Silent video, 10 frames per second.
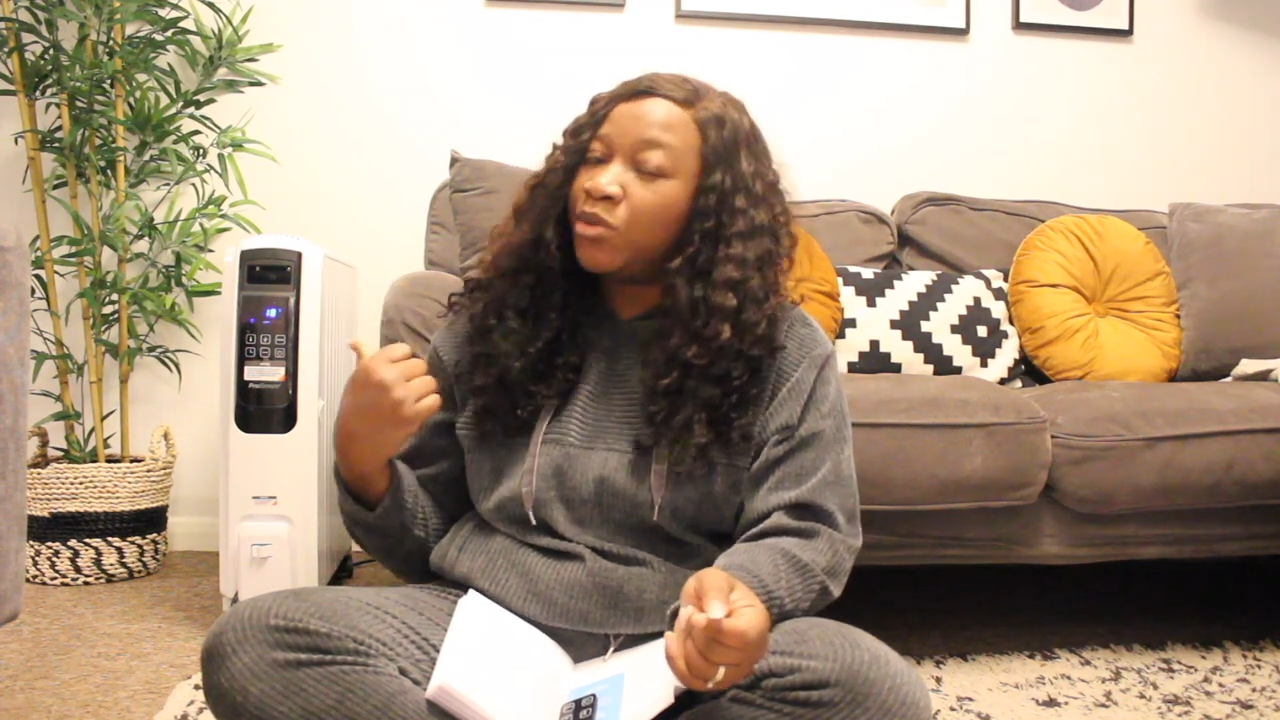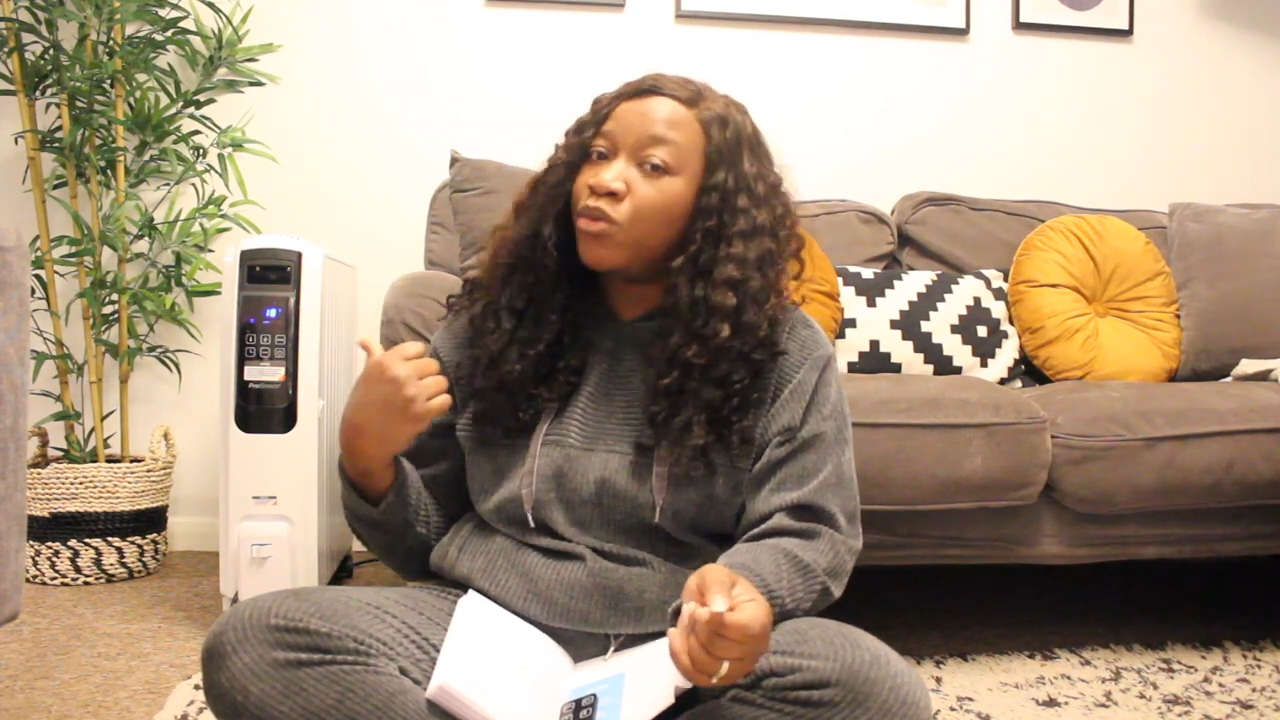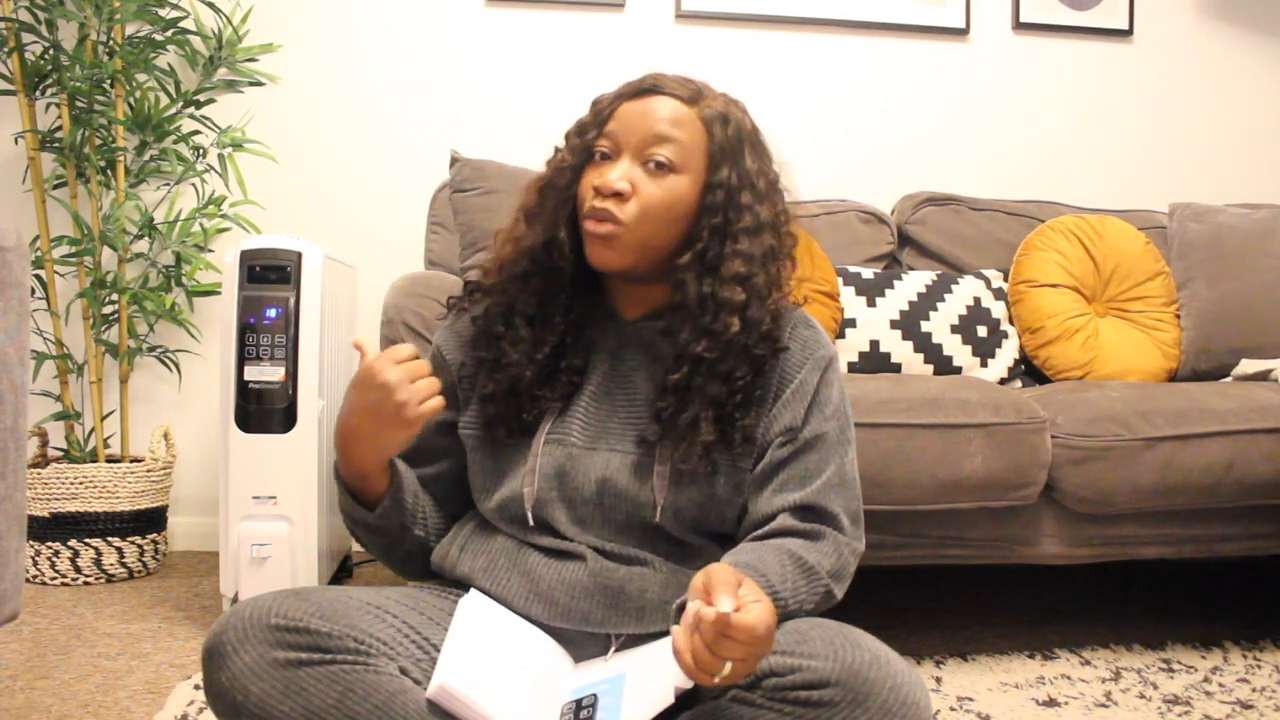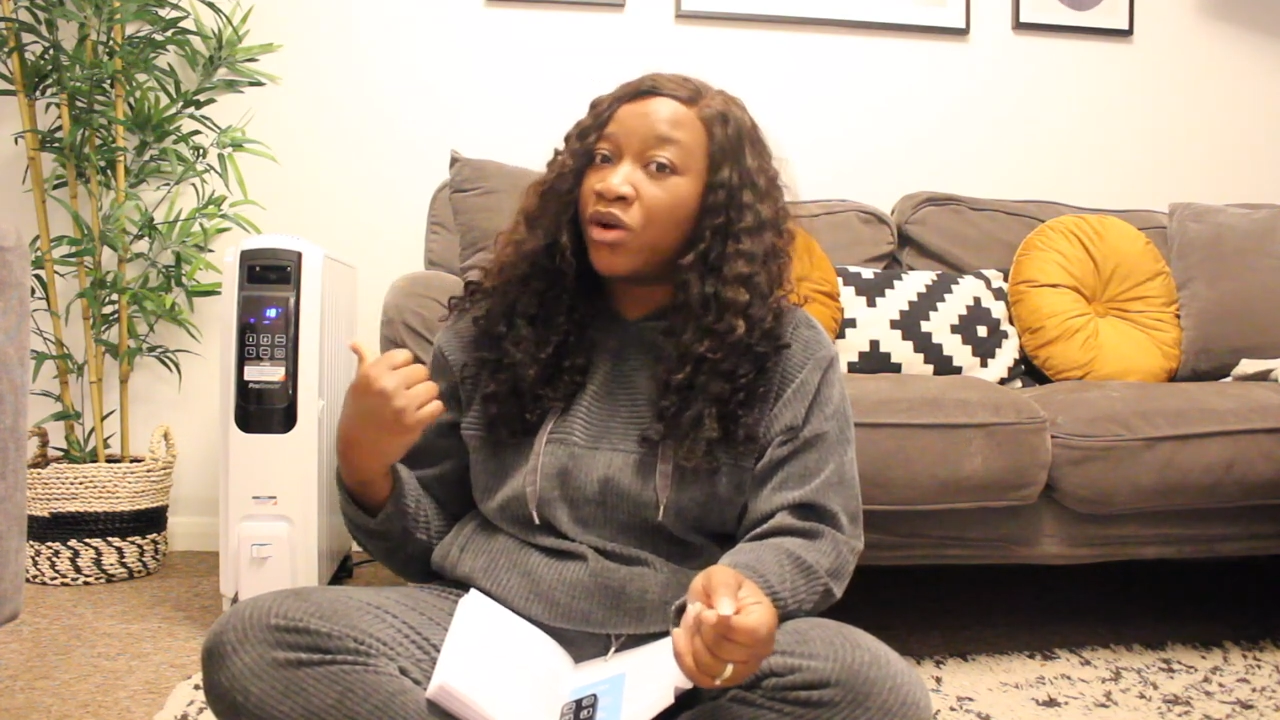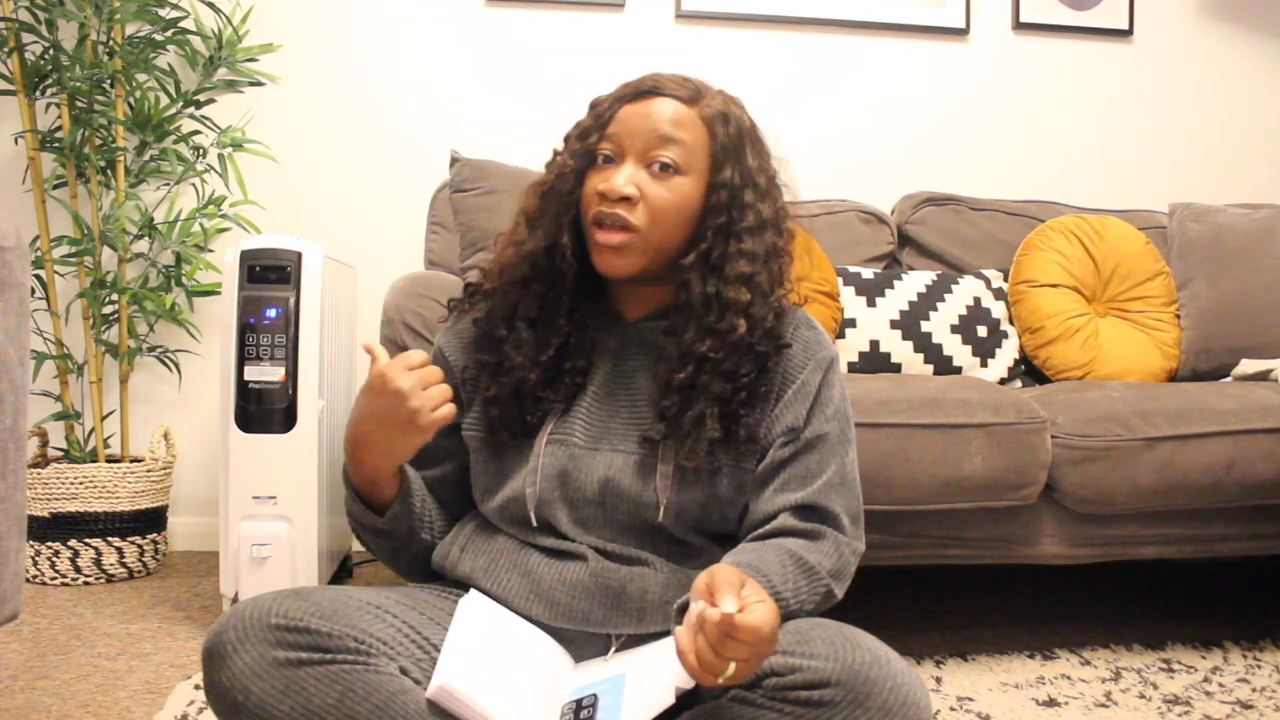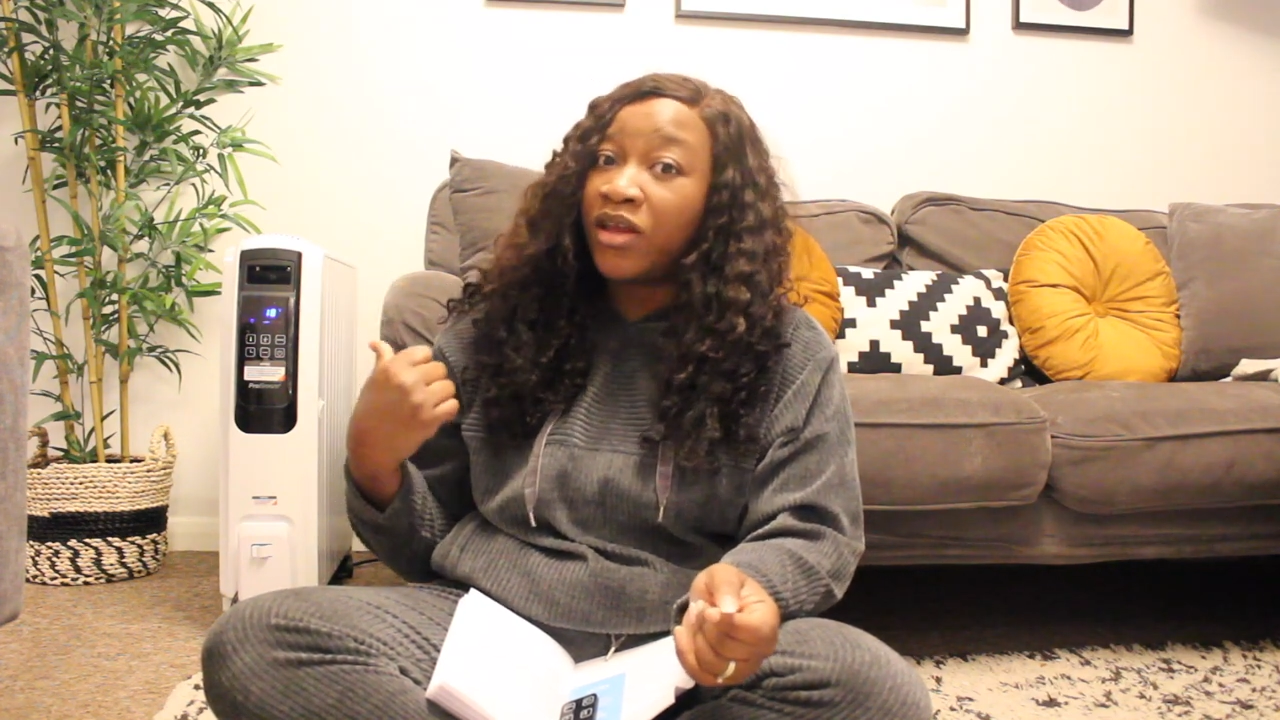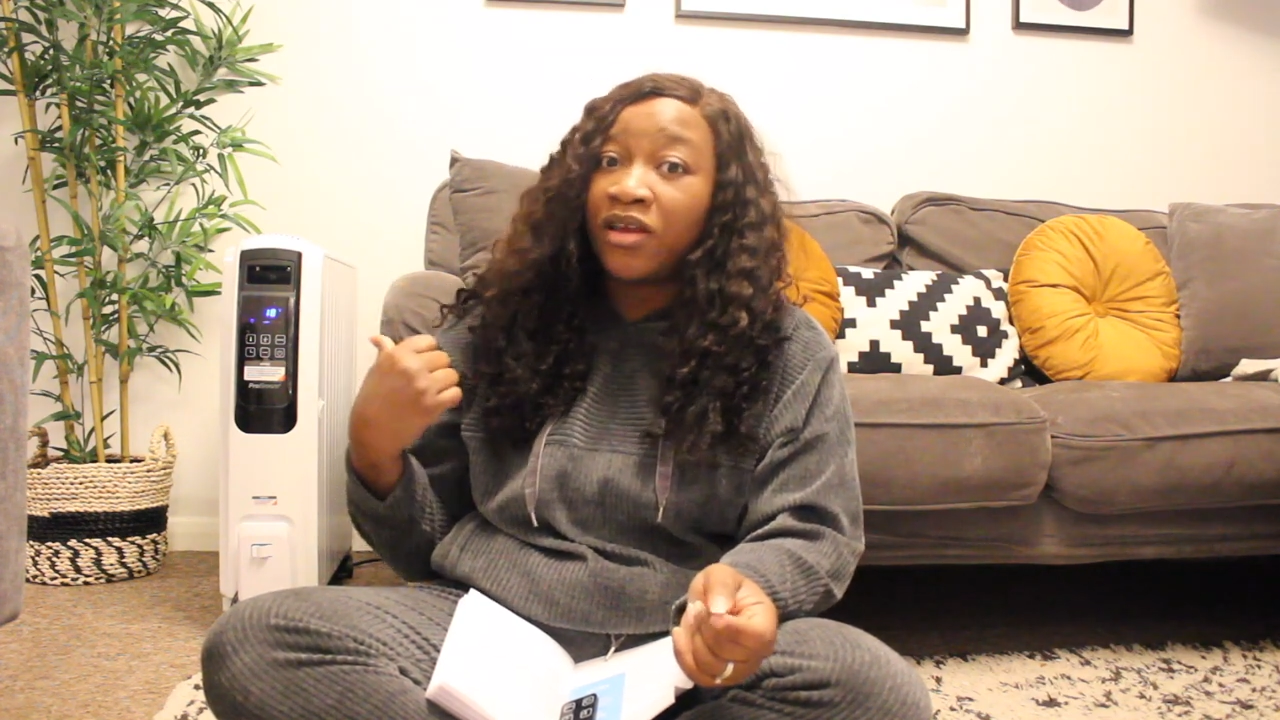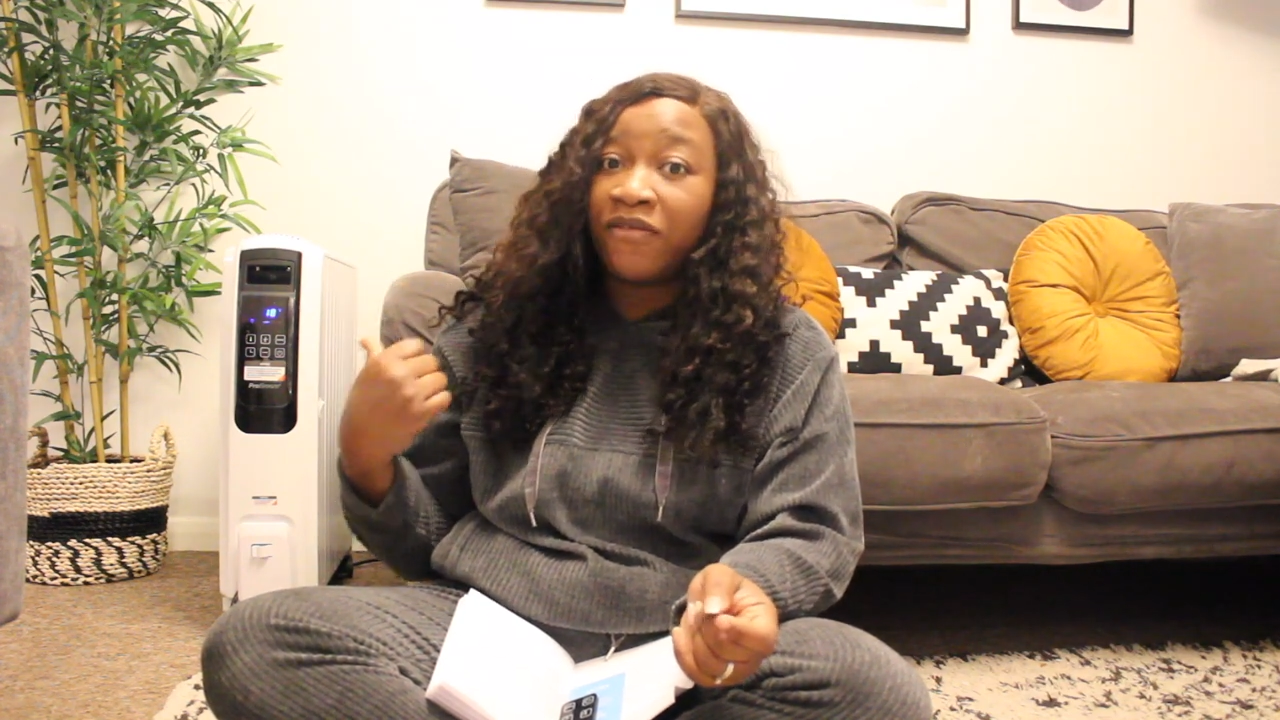been working